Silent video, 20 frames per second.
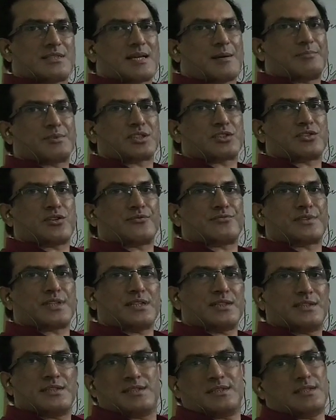subject of
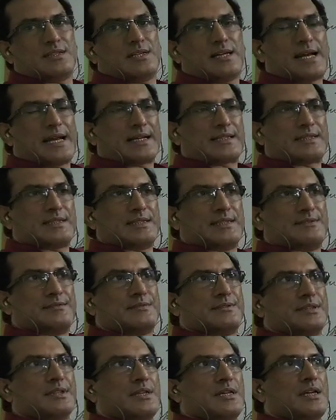the
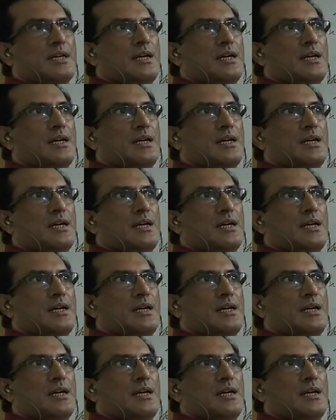active.